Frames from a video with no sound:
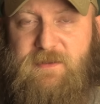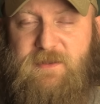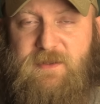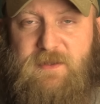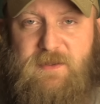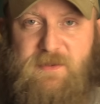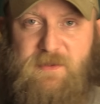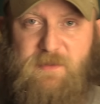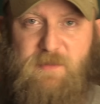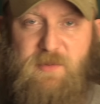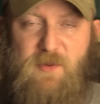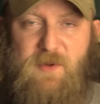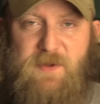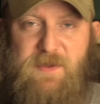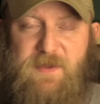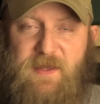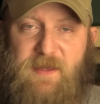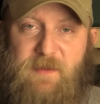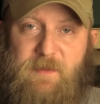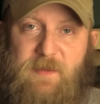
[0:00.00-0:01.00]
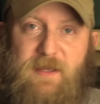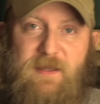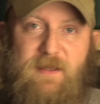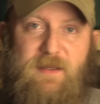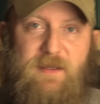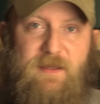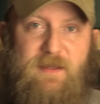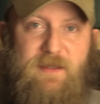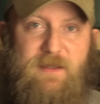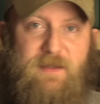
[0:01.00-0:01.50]
to support them
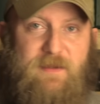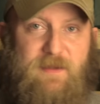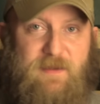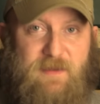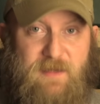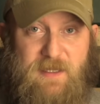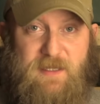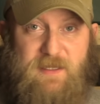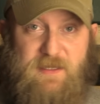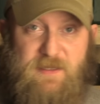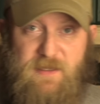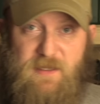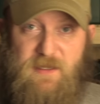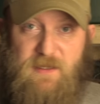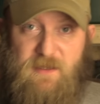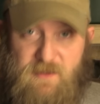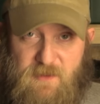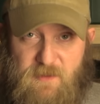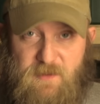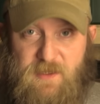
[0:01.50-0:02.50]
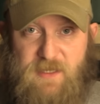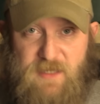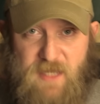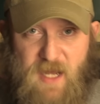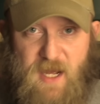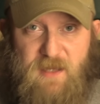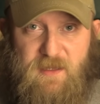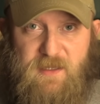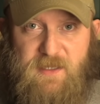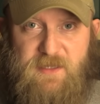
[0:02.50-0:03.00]
in the things that you
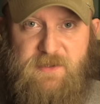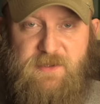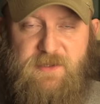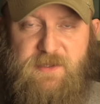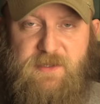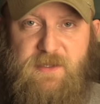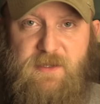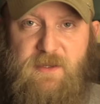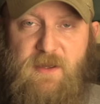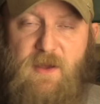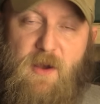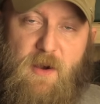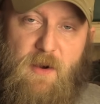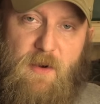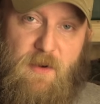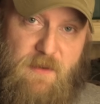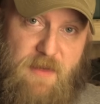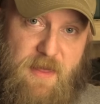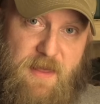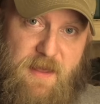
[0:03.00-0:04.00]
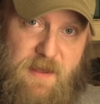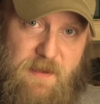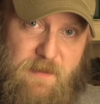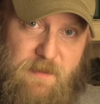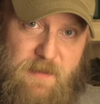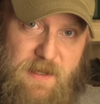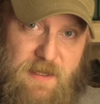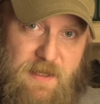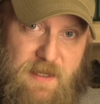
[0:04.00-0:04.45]
acknowledge are them